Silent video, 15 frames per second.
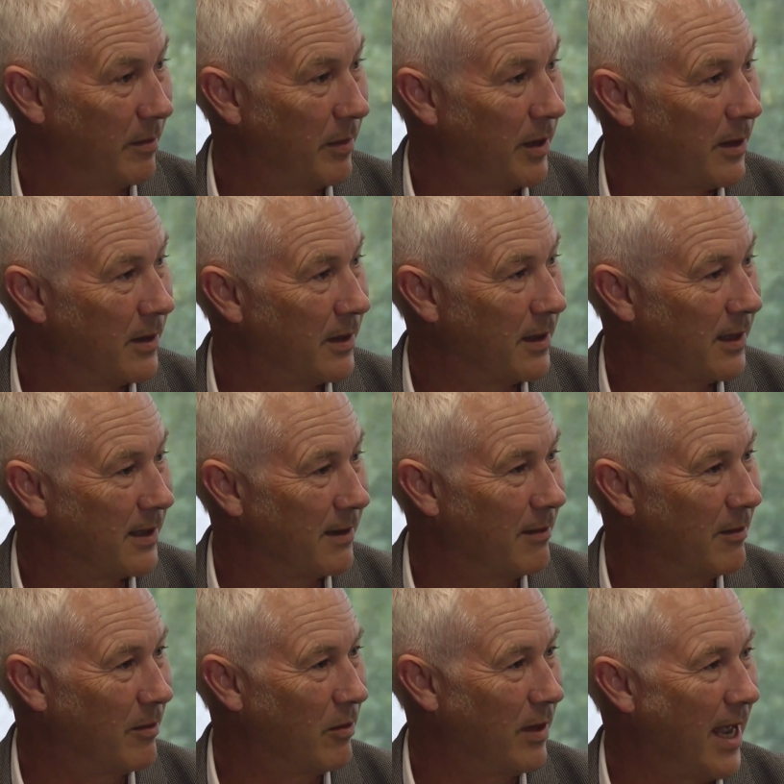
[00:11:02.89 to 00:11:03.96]
because it doesn't
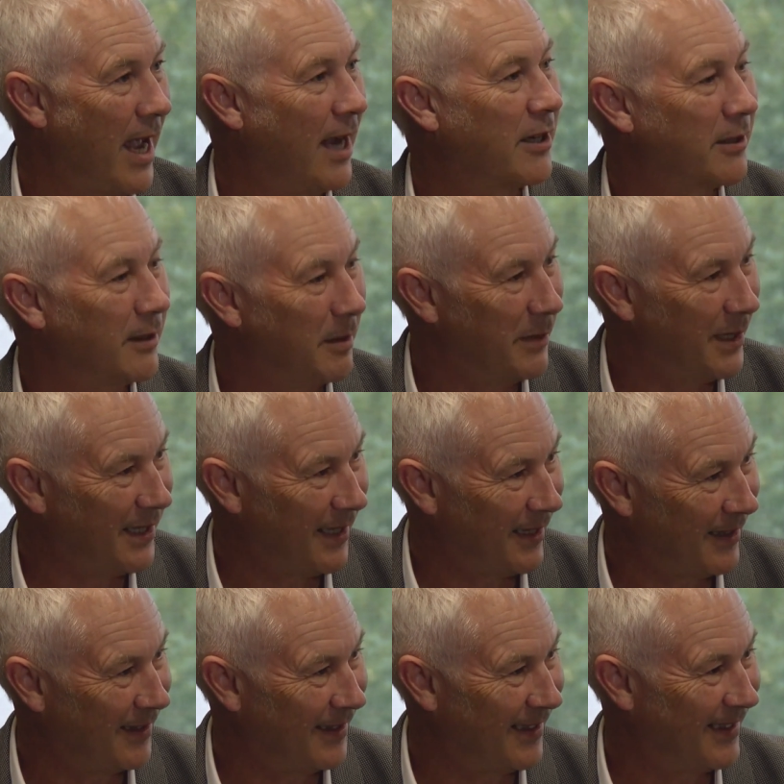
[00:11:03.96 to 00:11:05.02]
actually mean
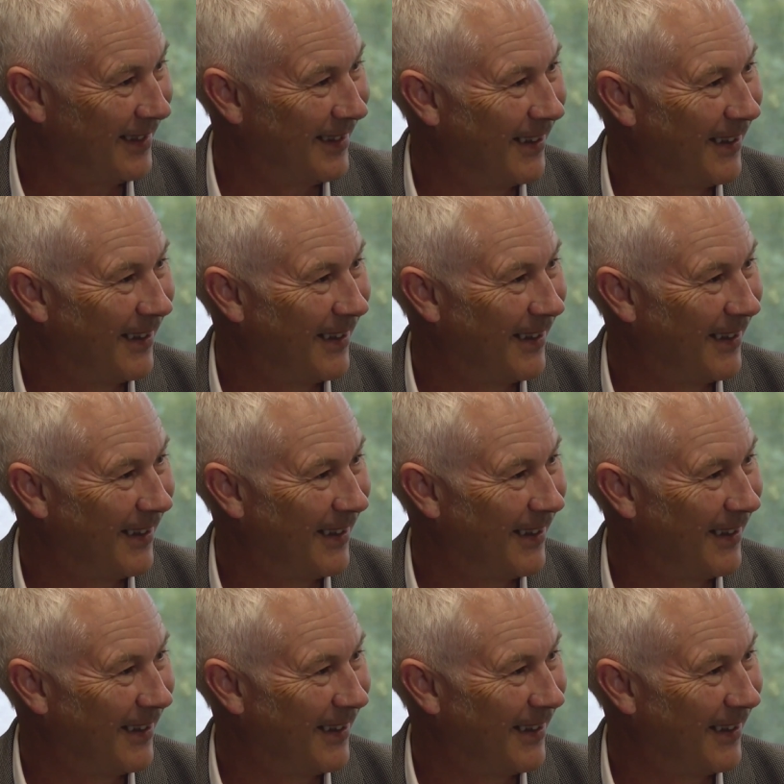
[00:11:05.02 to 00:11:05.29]
anything.